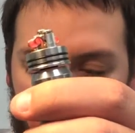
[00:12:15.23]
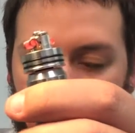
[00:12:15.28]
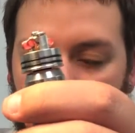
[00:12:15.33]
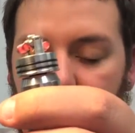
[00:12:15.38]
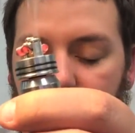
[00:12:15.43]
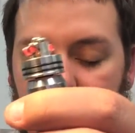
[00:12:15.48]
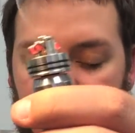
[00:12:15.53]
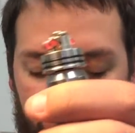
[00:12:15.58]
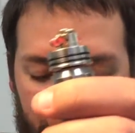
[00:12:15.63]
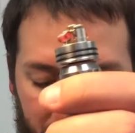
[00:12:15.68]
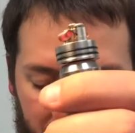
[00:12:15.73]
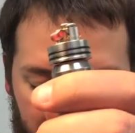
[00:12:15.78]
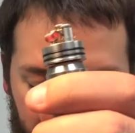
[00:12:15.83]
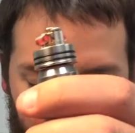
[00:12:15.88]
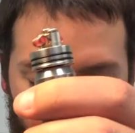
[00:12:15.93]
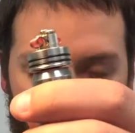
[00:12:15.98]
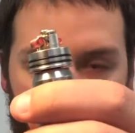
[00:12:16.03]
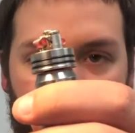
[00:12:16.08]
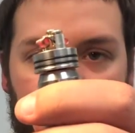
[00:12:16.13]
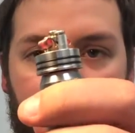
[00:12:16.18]
what I'll
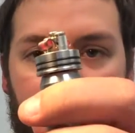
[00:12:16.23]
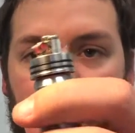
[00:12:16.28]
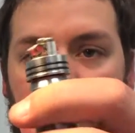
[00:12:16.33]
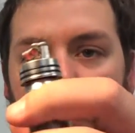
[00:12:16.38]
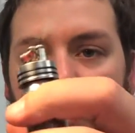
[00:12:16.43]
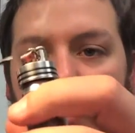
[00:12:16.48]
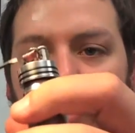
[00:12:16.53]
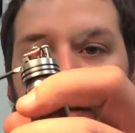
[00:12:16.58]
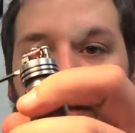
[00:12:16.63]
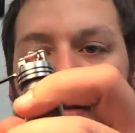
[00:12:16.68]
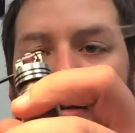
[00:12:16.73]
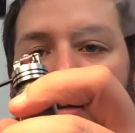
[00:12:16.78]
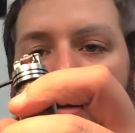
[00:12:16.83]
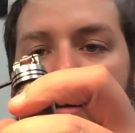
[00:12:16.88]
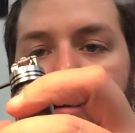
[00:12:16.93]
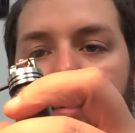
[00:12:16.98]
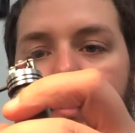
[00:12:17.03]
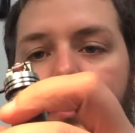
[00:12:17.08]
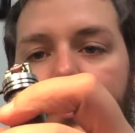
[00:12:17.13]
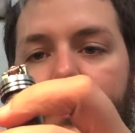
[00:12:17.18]
do is
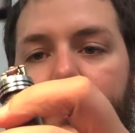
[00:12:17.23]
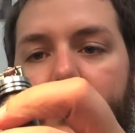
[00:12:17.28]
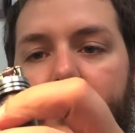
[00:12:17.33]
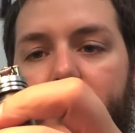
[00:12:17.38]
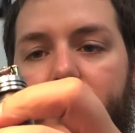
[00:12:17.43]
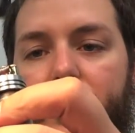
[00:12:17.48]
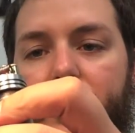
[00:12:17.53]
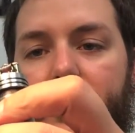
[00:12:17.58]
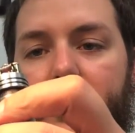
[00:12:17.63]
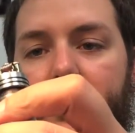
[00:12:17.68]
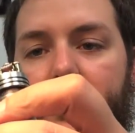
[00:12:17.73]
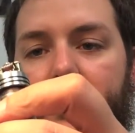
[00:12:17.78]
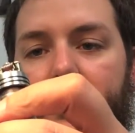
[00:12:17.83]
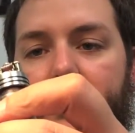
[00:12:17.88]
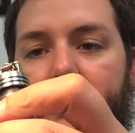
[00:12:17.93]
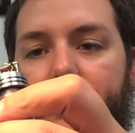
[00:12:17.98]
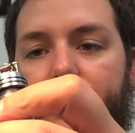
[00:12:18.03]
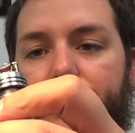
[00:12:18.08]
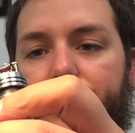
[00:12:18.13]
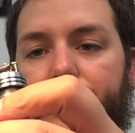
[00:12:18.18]
just
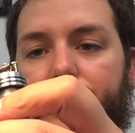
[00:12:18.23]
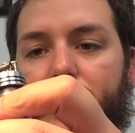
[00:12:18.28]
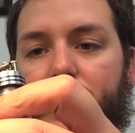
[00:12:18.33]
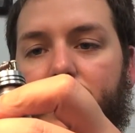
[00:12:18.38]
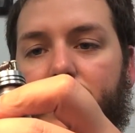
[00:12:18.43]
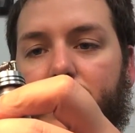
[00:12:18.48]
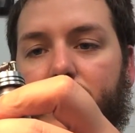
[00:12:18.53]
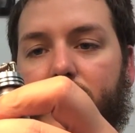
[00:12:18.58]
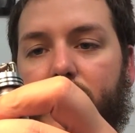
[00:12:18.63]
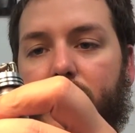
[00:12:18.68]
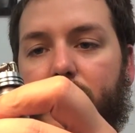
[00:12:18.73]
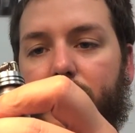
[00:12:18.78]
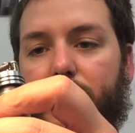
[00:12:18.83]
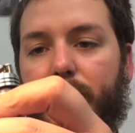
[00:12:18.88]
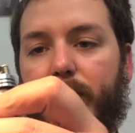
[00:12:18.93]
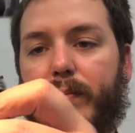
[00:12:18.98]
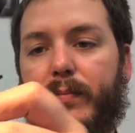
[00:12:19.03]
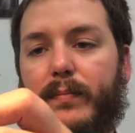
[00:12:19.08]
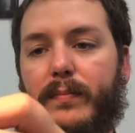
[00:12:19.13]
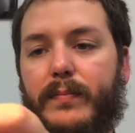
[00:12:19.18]
kind of
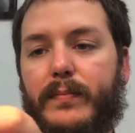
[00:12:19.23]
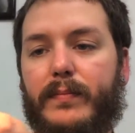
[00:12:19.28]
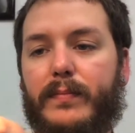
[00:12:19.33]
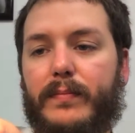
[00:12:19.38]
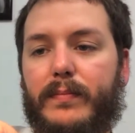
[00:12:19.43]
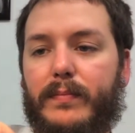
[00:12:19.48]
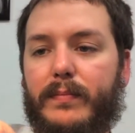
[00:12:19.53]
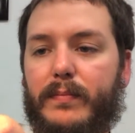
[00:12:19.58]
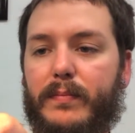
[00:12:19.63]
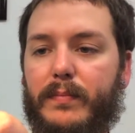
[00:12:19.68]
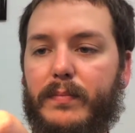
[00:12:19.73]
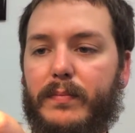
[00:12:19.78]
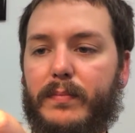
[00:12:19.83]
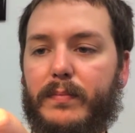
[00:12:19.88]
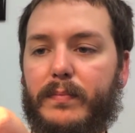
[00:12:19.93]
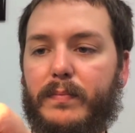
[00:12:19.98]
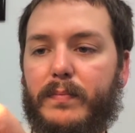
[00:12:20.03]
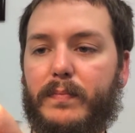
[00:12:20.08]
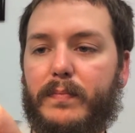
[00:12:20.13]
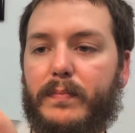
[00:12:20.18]

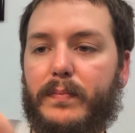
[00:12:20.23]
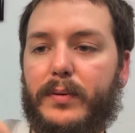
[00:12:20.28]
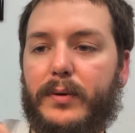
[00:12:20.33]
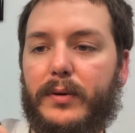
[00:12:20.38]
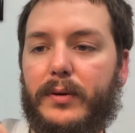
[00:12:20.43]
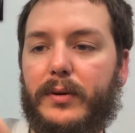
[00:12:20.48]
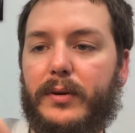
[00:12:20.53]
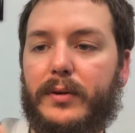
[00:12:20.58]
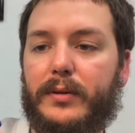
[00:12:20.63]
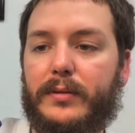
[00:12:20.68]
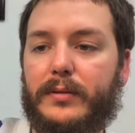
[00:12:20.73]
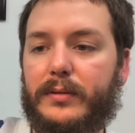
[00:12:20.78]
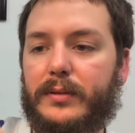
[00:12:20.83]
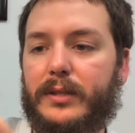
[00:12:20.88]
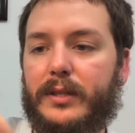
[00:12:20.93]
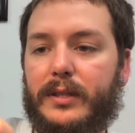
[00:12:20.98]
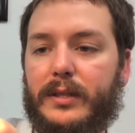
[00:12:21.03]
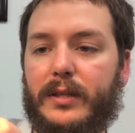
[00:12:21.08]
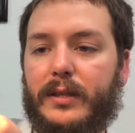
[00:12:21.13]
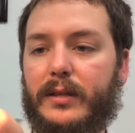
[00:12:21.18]
pull
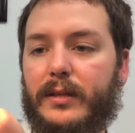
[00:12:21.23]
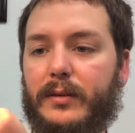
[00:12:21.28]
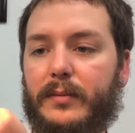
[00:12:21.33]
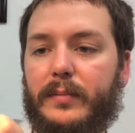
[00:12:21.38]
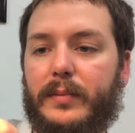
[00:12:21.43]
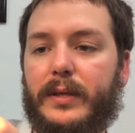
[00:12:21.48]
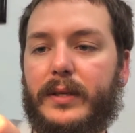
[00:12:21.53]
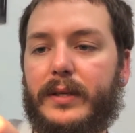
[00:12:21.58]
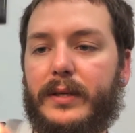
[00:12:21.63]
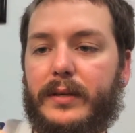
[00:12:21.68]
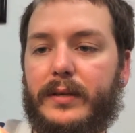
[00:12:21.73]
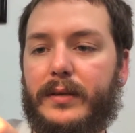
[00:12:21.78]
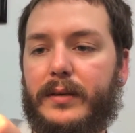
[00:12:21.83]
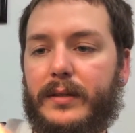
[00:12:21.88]
just a little bit.